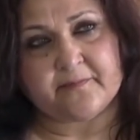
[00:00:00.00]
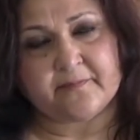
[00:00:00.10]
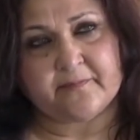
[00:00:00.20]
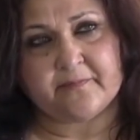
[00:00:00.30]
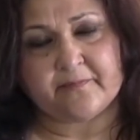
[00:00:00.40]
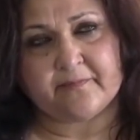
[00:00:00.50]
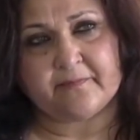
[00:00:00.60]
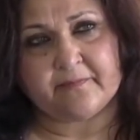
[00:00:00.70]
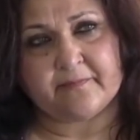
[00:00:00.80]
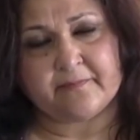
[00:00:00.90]

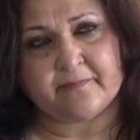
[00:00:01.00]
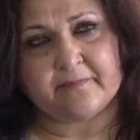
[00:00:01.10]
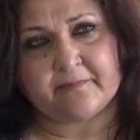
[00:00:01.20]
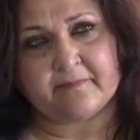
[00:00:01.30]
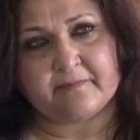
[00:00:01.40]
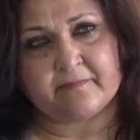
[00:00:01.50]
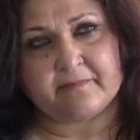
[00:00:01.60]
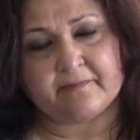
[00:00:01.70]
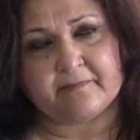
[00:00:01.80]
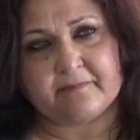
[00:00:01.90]

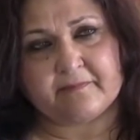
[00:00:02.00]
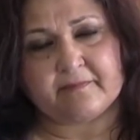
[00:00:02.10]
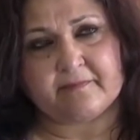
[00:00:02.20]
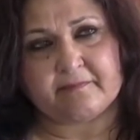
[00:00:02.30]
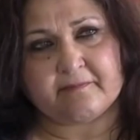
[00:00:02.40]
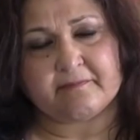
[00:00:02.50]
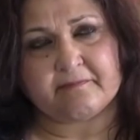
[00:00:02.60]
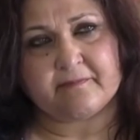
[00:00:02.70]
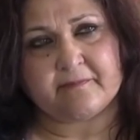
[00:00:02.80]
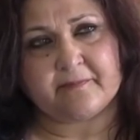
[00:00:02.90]
(silence)